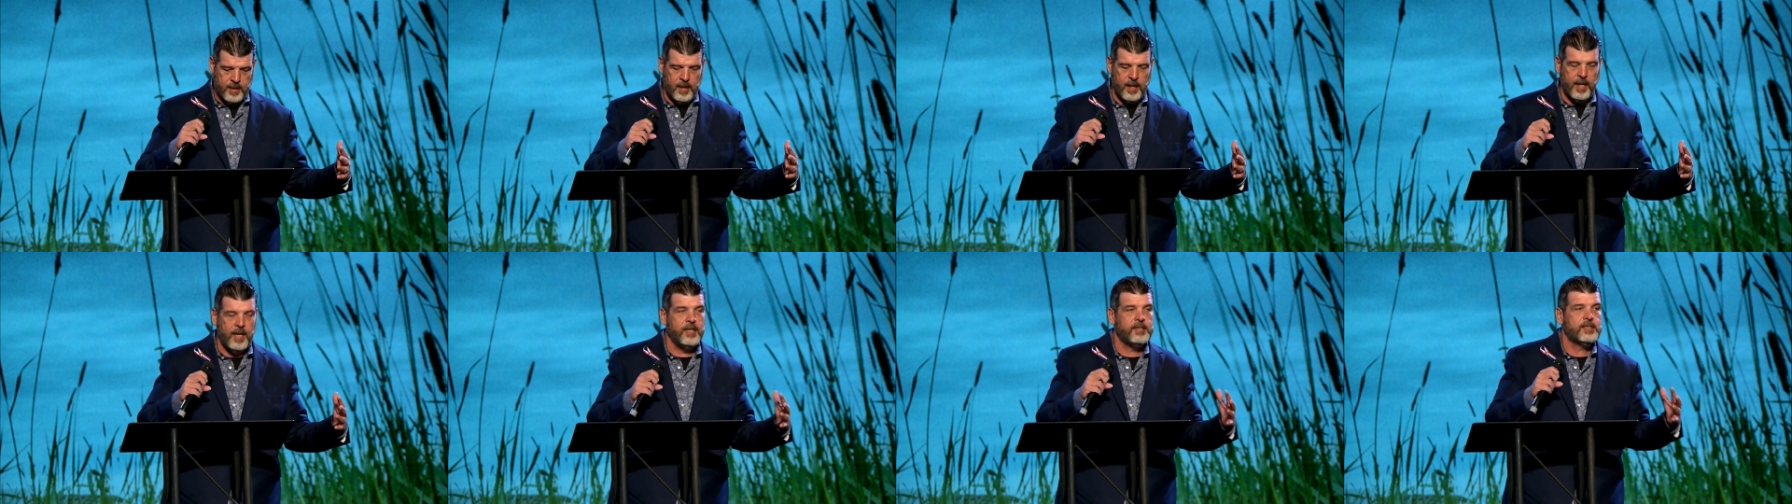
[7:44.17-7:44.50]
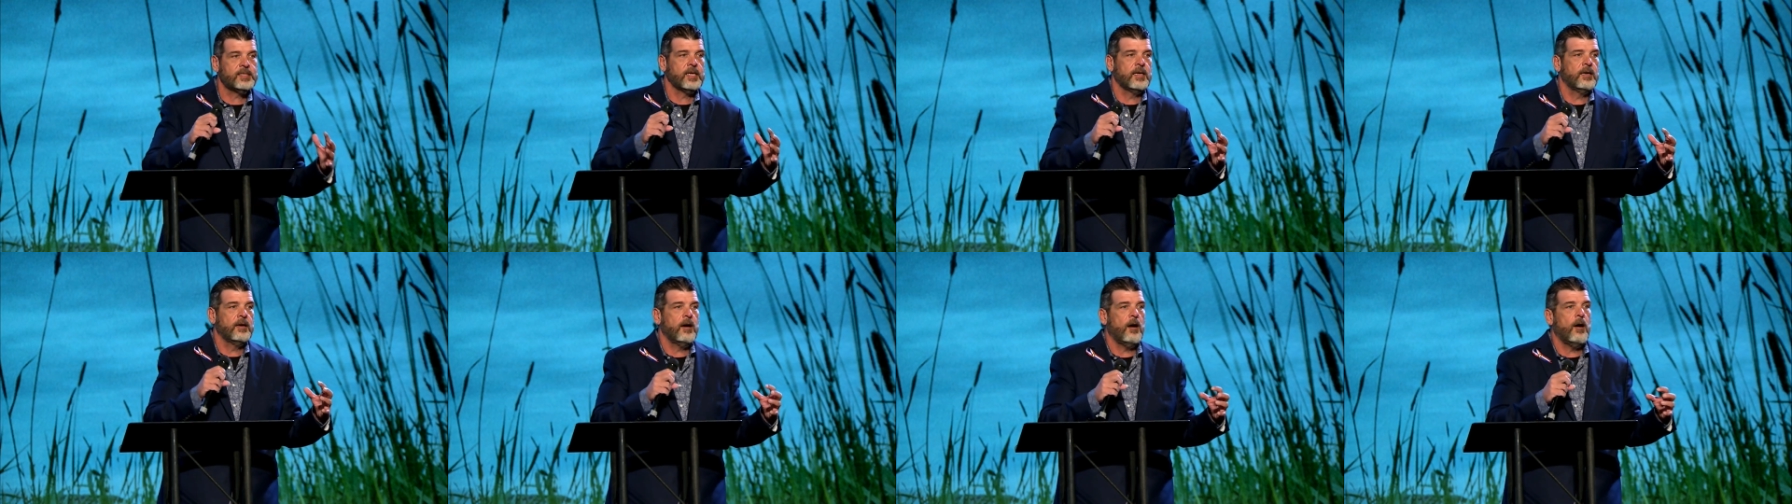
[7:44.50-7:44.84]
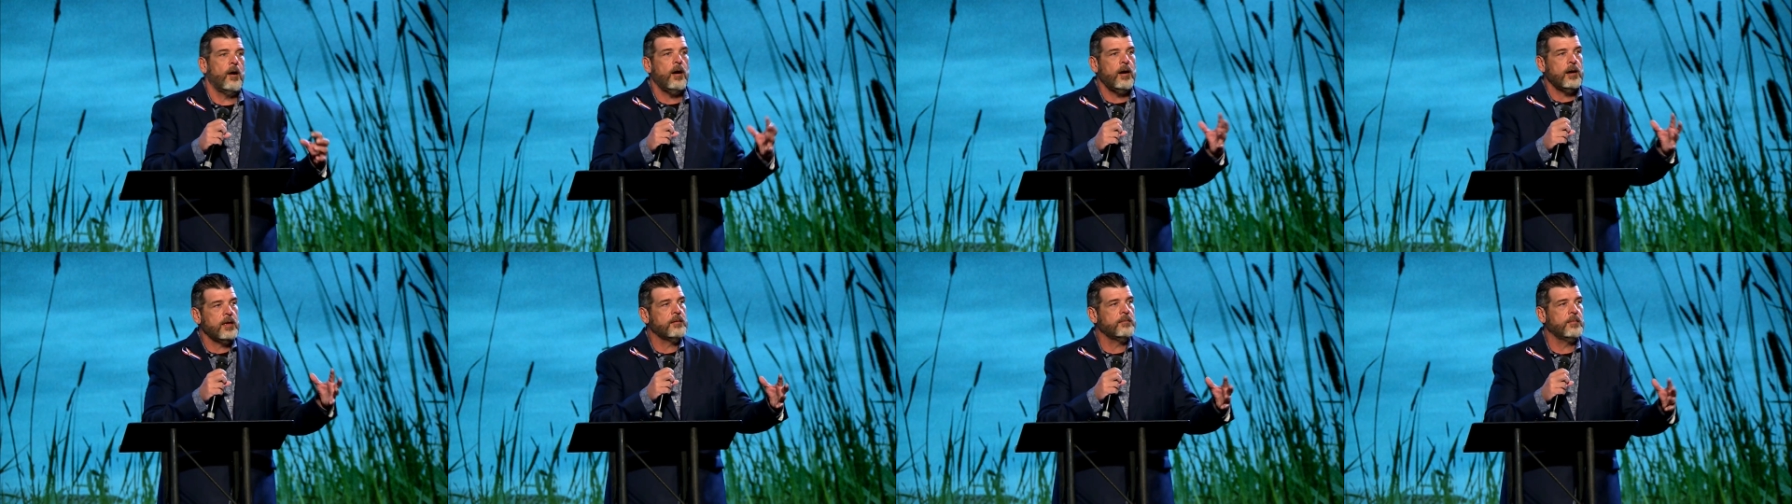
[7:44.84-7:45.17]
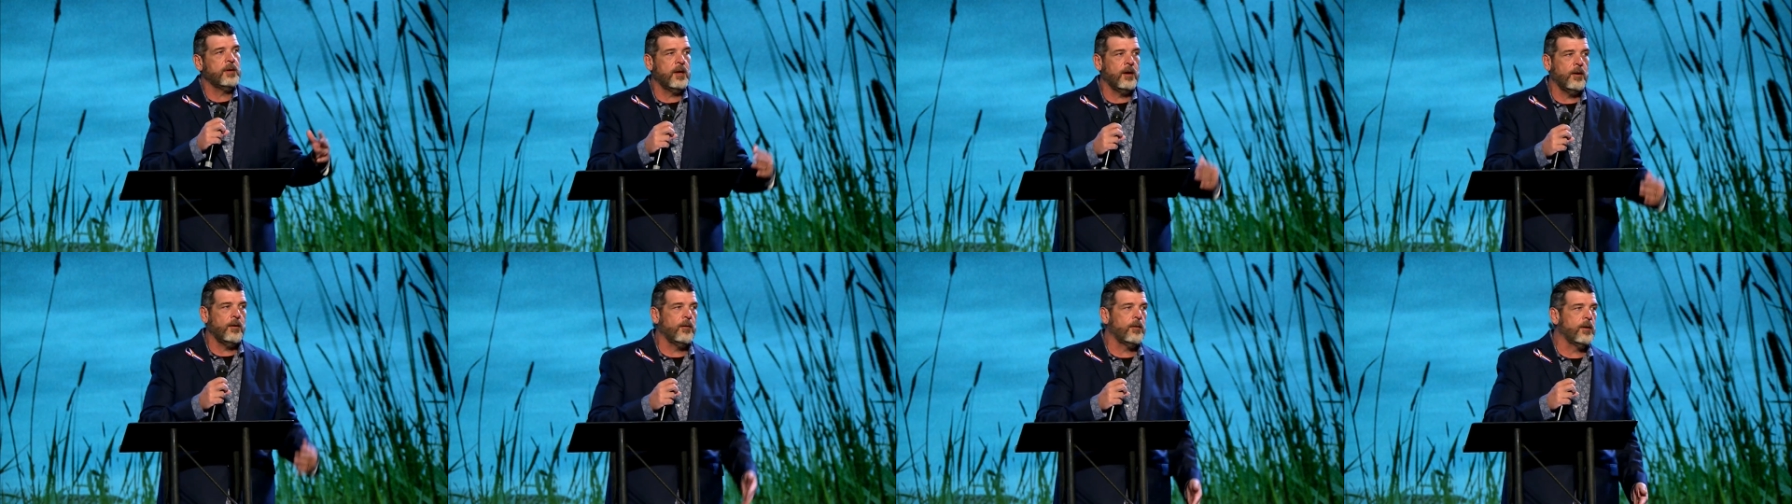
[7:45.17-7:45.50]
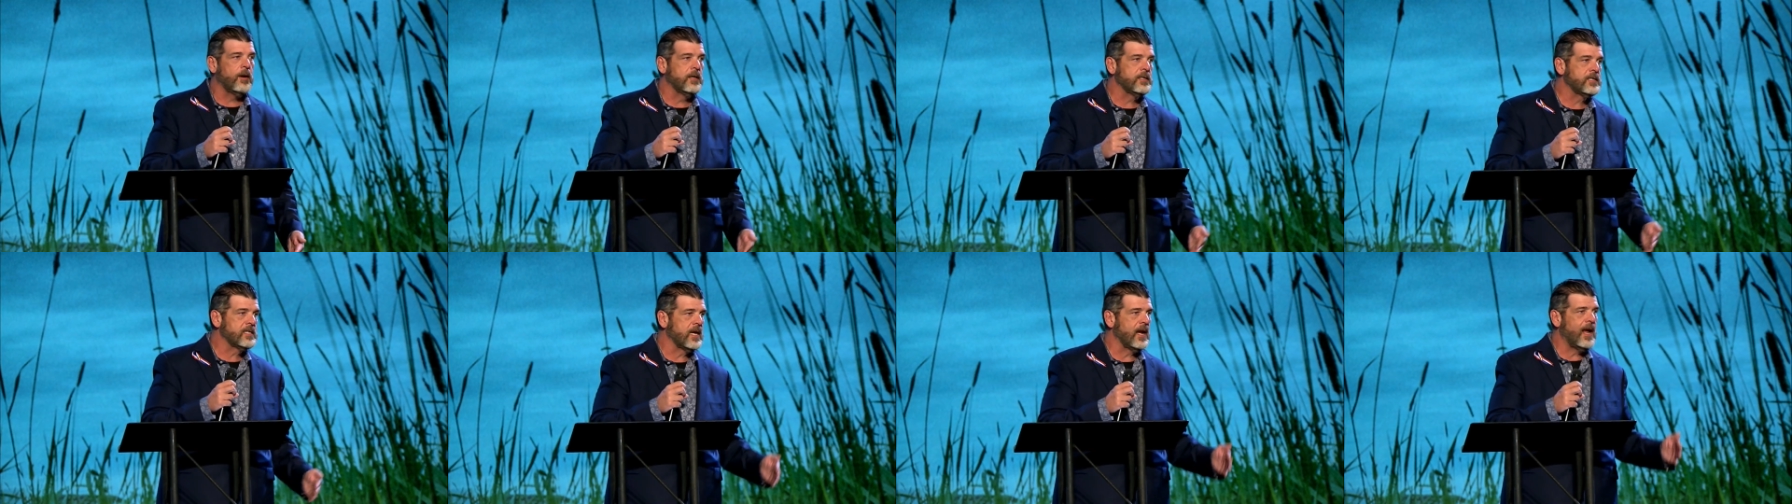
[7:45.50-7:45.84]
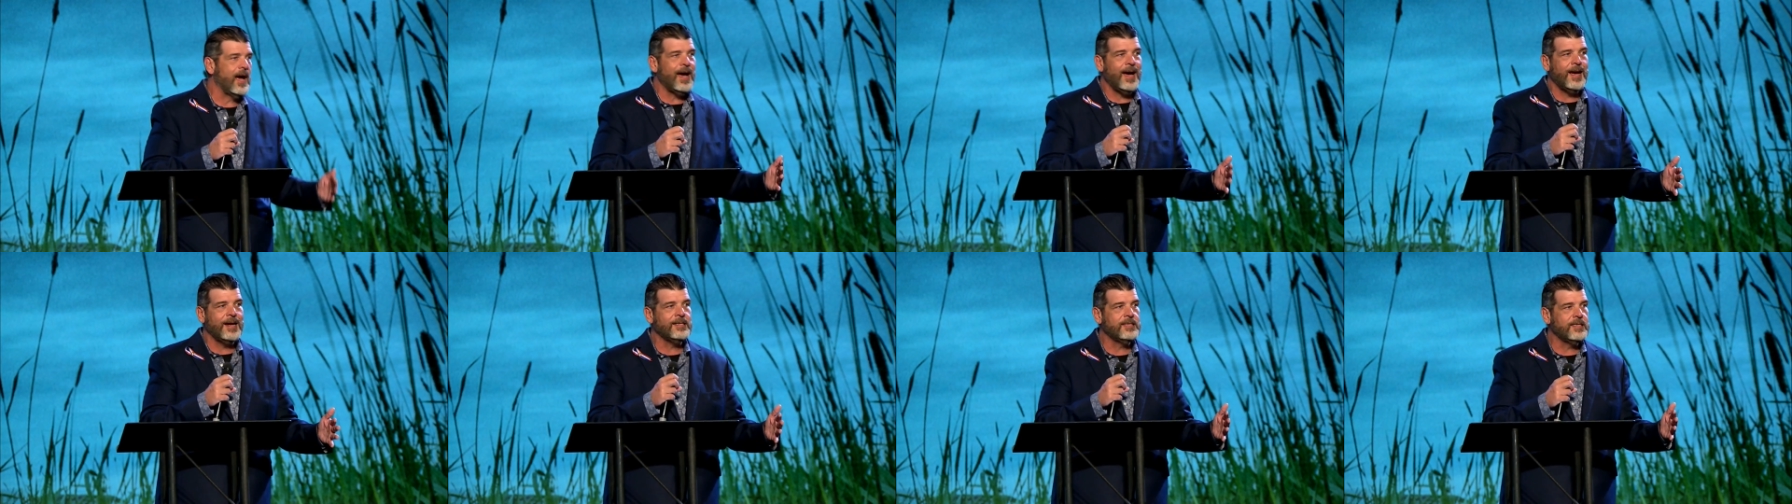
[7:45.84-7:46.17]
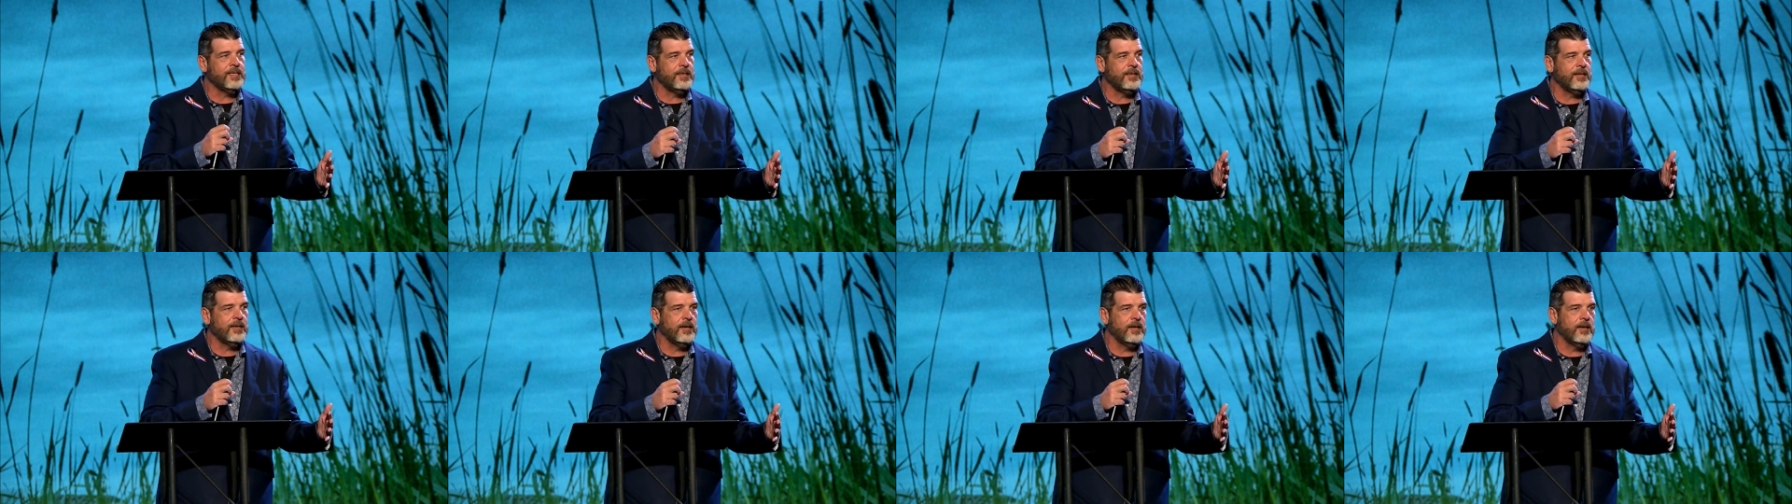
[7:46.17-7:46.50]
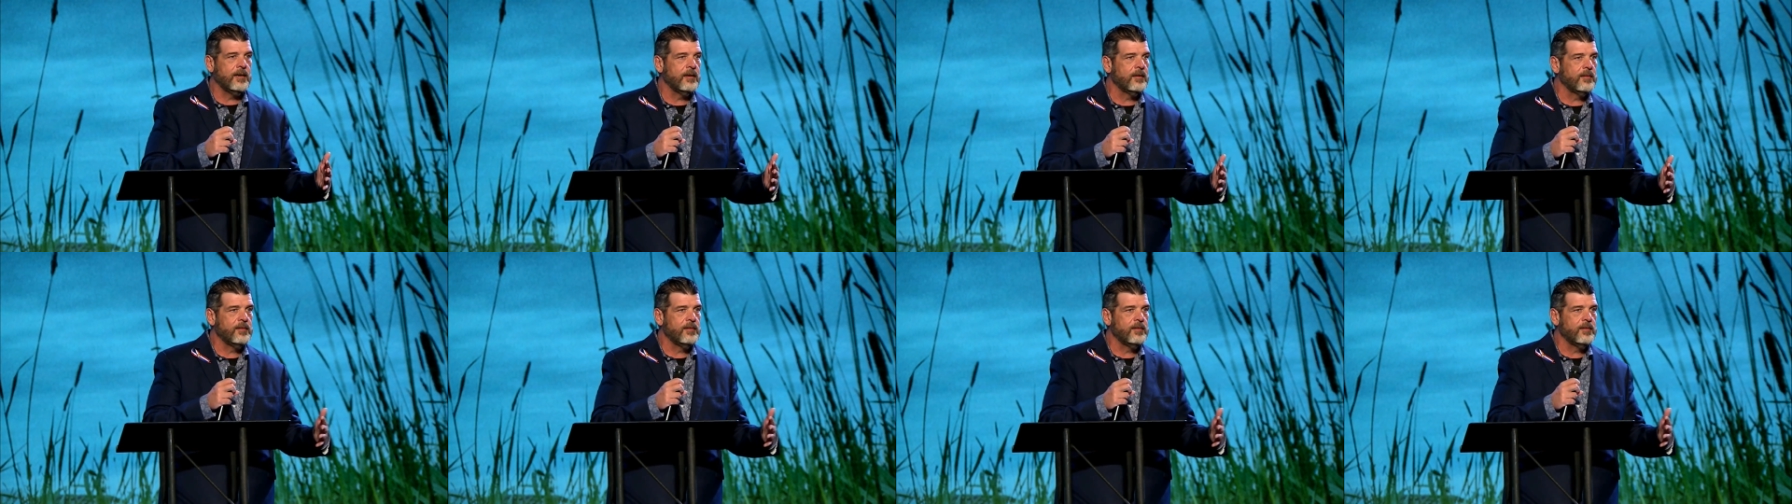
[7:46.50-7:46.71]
it's an argument or it's an idea